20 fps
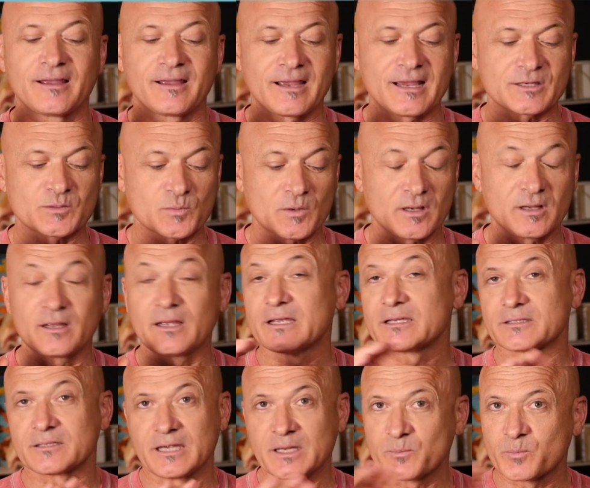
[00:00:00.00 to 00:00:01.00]
as well
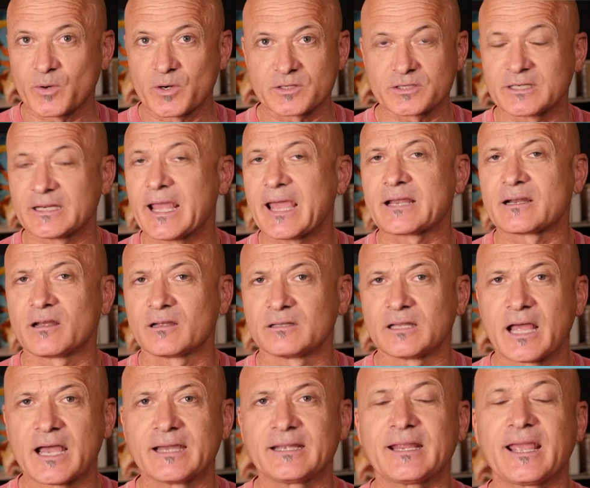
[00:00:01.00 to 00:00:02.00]
as in person and
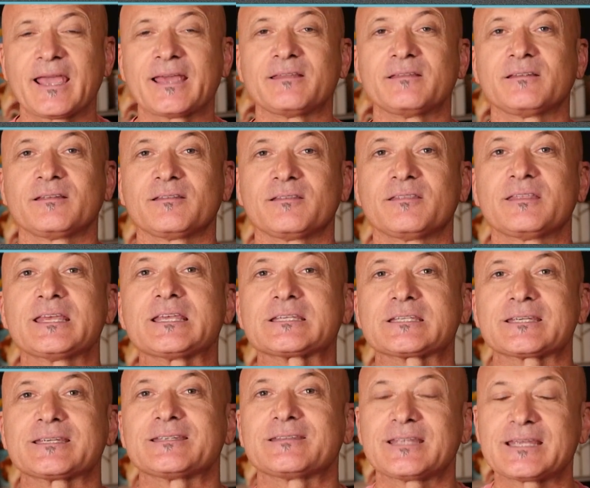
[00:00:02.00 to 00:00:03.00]
online. And
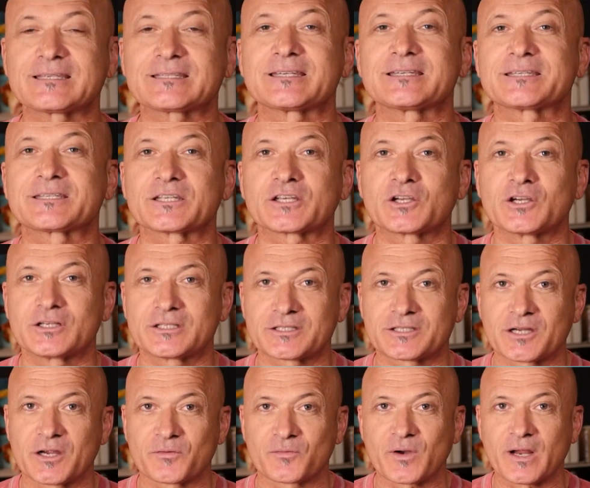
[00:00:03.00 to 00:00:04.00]
this is the good
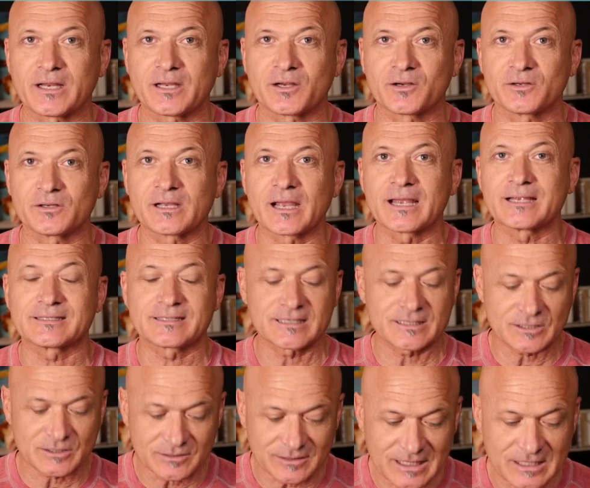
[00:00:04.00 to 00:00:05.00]
stuff right here, you
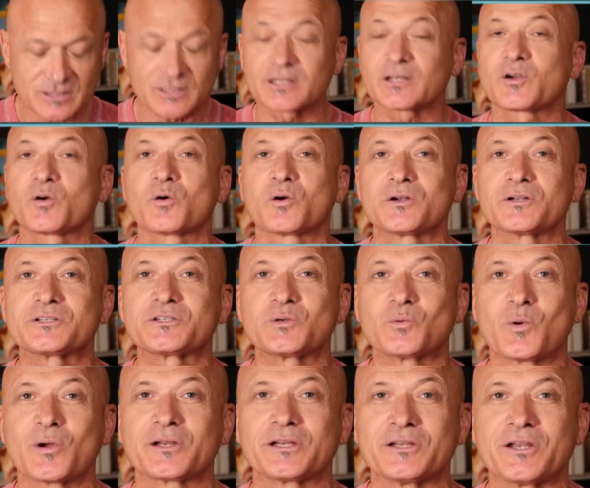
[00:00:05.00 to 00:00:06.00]
guys. These are the chords you
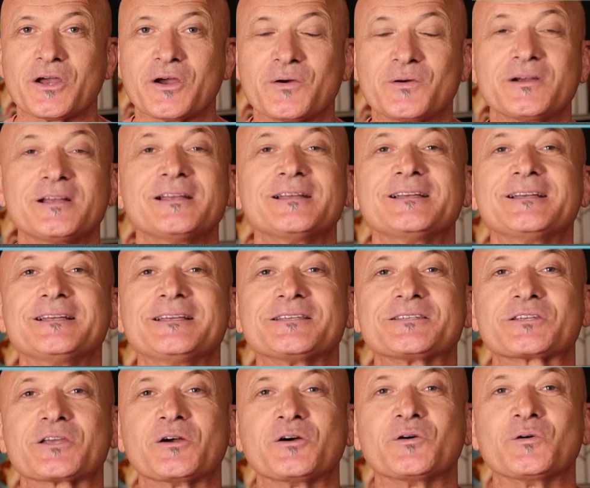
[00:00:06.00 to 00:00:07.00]
want to know.
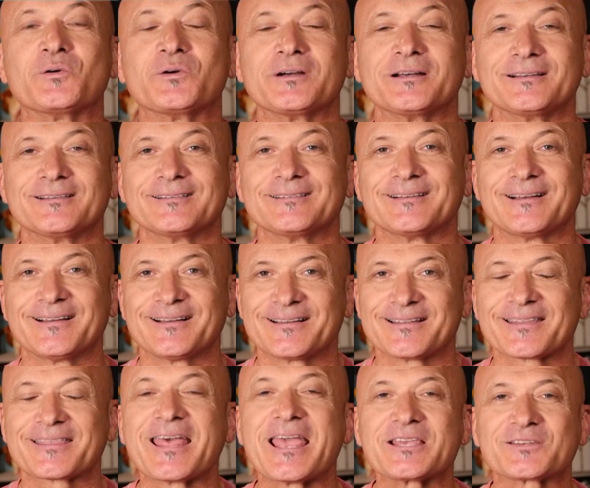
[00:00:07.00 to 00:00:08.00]
So
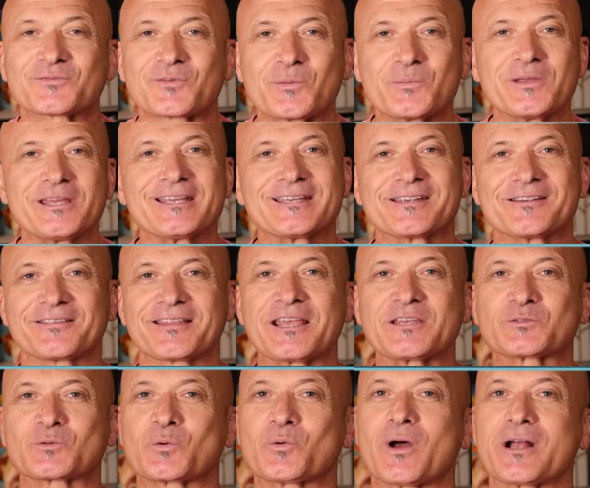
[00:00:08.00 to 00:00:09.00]
thanks for being here.
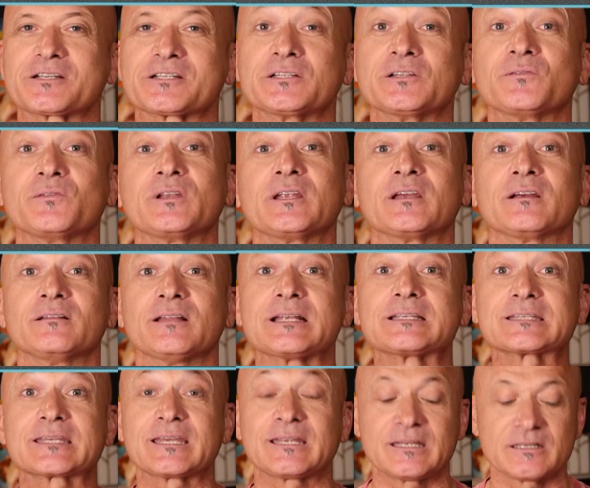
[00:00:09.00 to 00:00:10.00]
Thanks for watching the video.
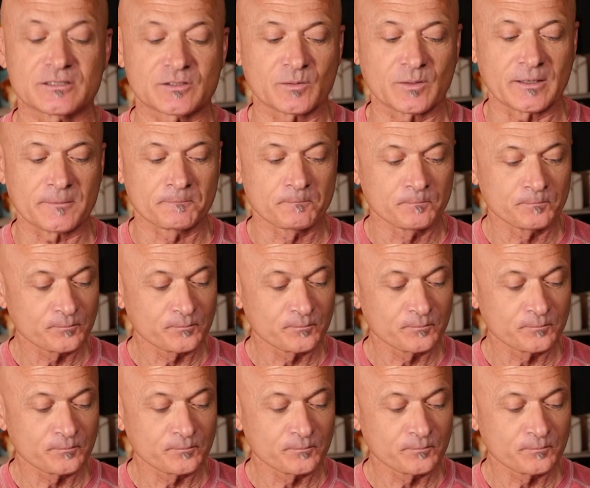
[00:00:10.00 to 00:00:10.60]
Let's get into it.